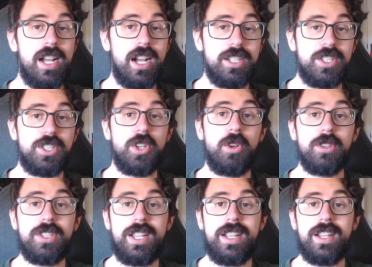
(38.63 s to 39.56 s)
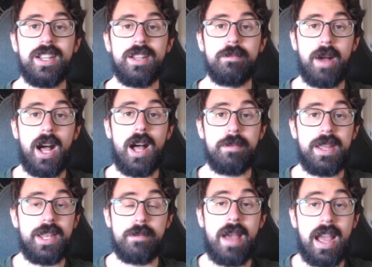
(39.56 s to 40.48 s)
assaulting Pop
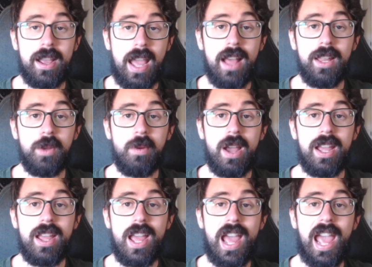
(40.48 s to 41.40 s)
in a back alleyway.